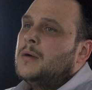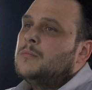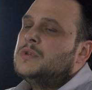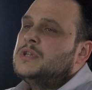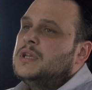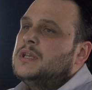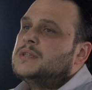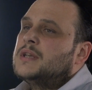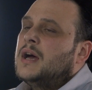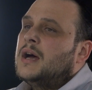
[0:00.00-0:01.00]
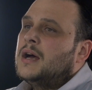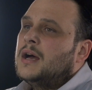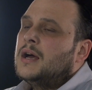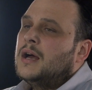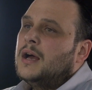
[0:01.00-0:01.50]
she's
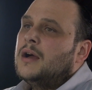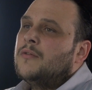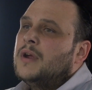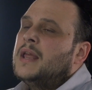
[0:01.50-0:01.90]
really